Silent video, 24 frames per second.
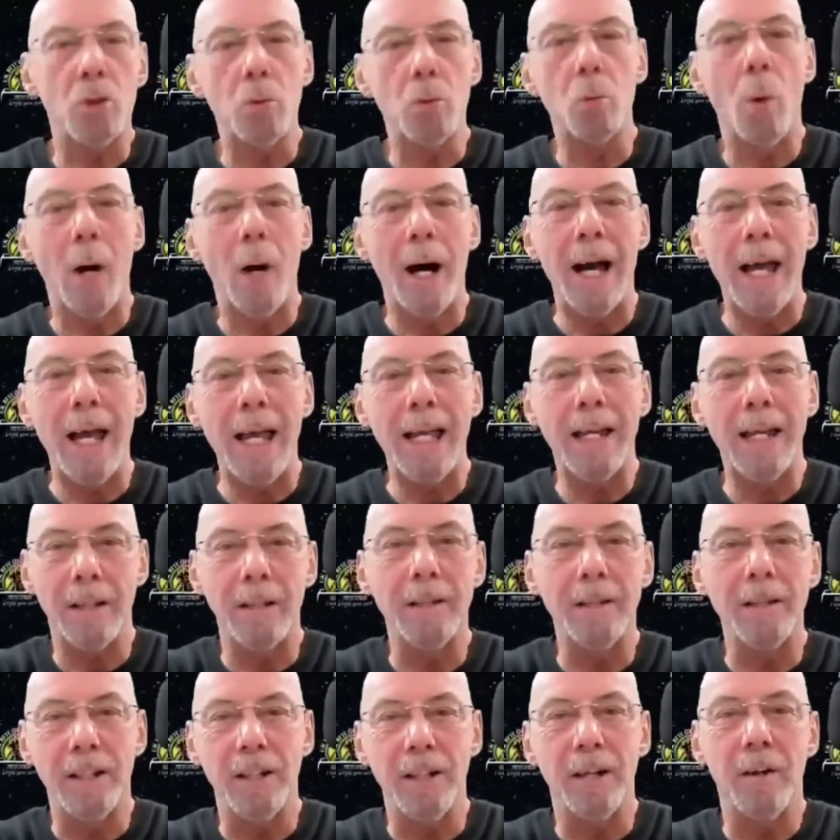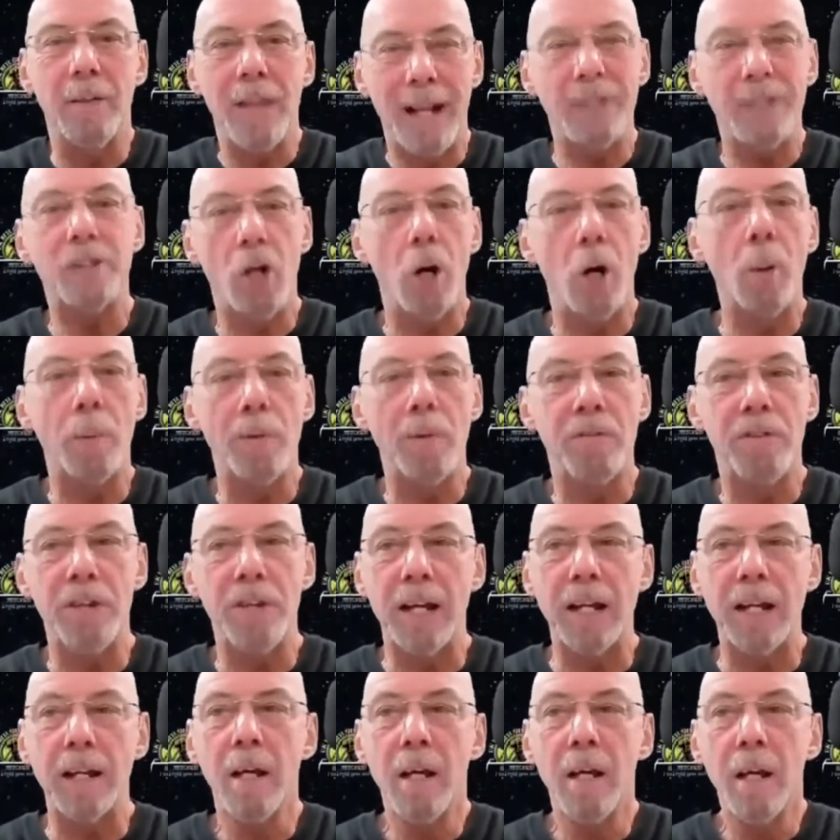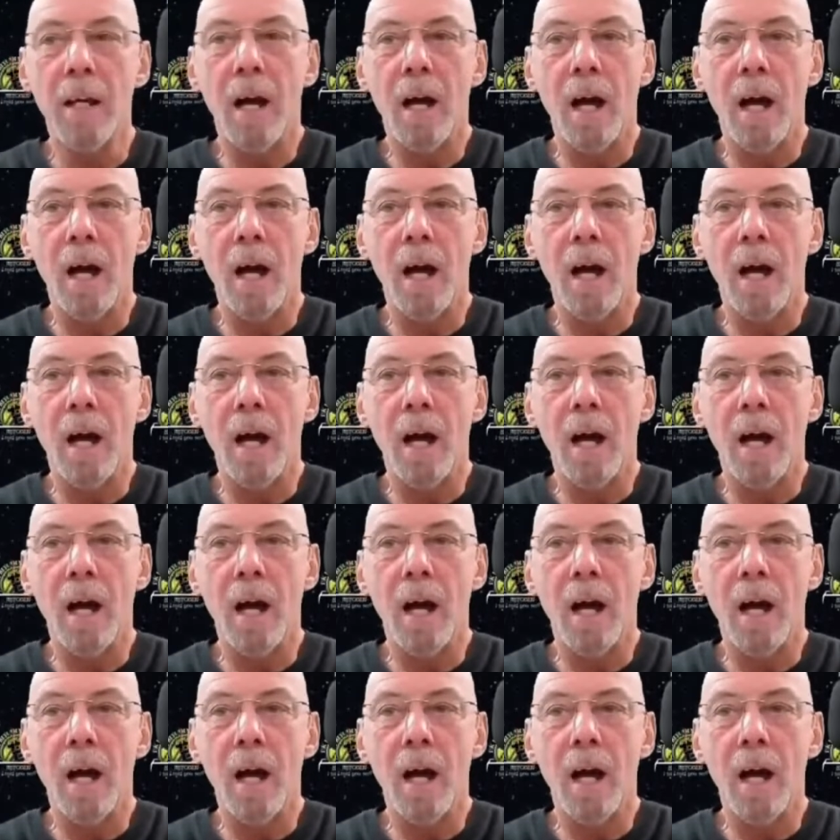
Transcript: sway, and you know that type of thing.